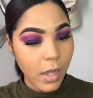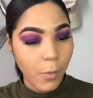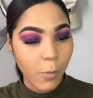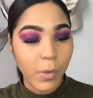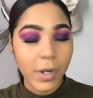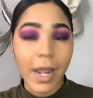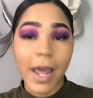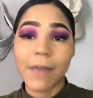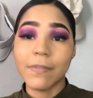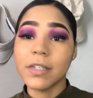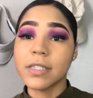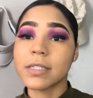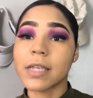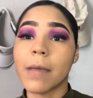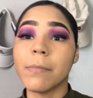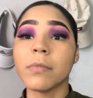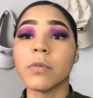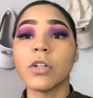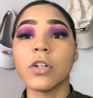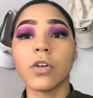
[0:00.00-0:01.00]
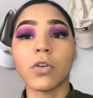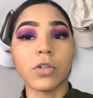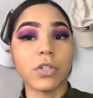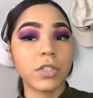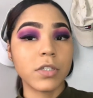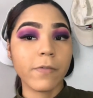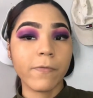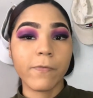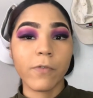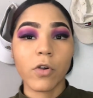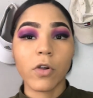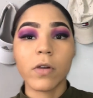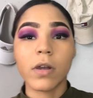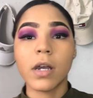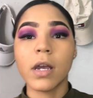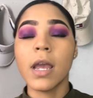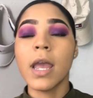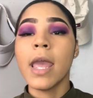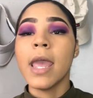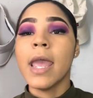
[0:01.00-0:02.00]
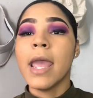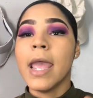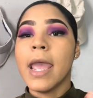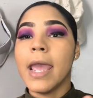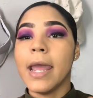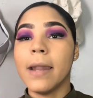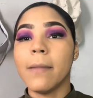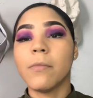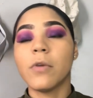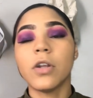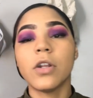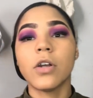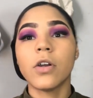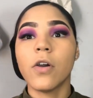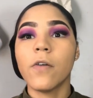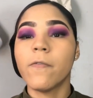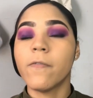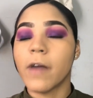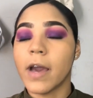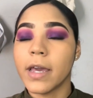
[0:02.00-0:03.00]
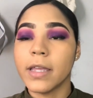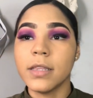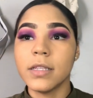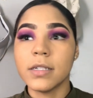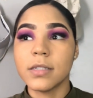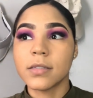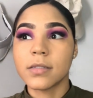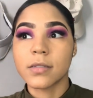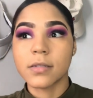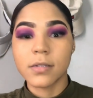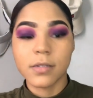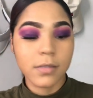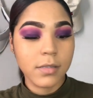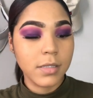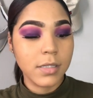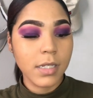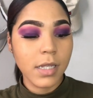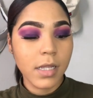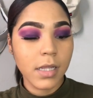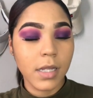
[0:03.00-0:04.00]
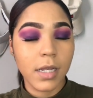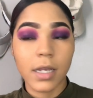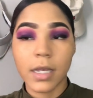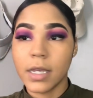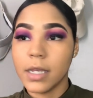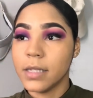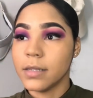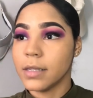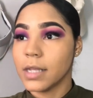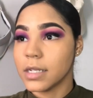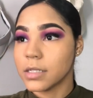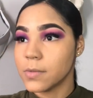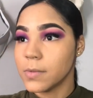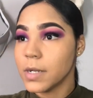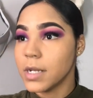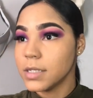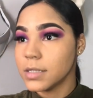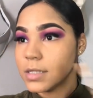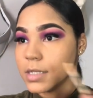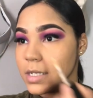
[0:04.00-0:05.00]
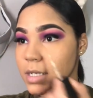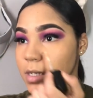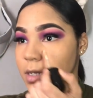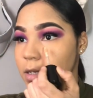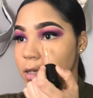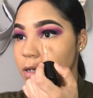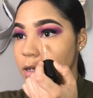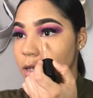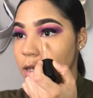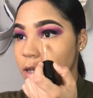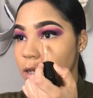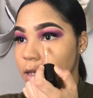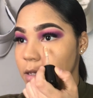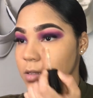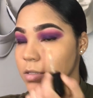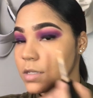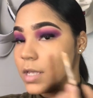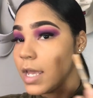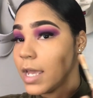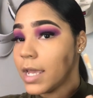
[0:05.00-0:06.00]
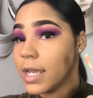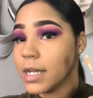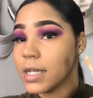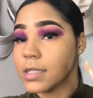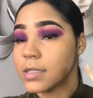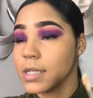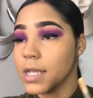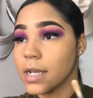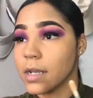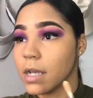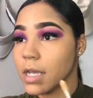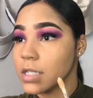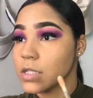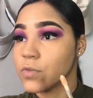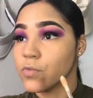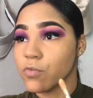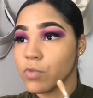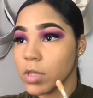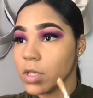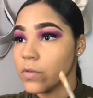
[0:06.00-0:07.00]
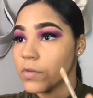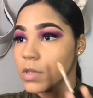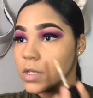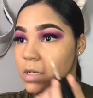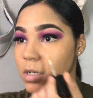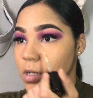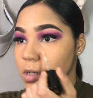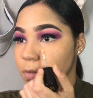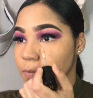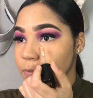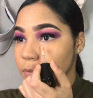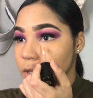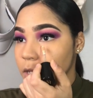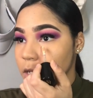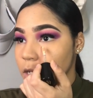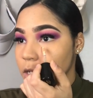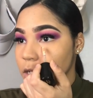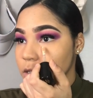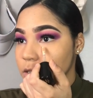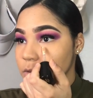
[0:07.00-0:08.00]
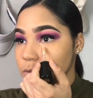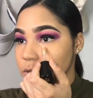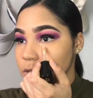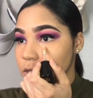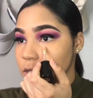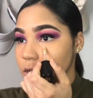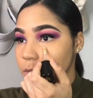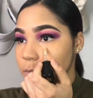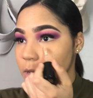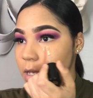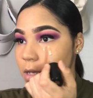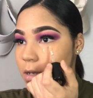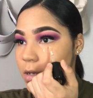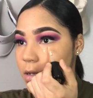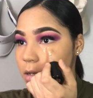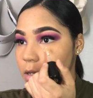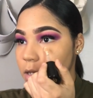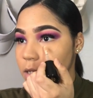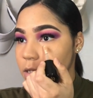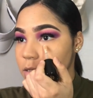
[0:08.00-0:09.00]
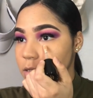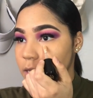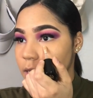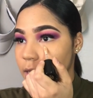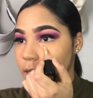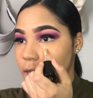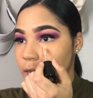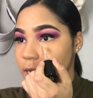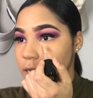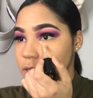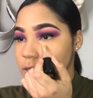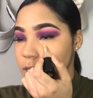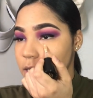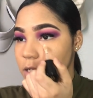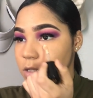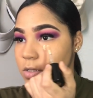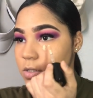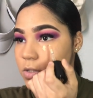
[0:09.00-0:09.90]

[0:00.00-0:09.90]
when I have the time, I'm gonna go to Sephora and I'm gonna go find this concealer, and that's what I did. And it's like it's really good. So we're just gonna make it's like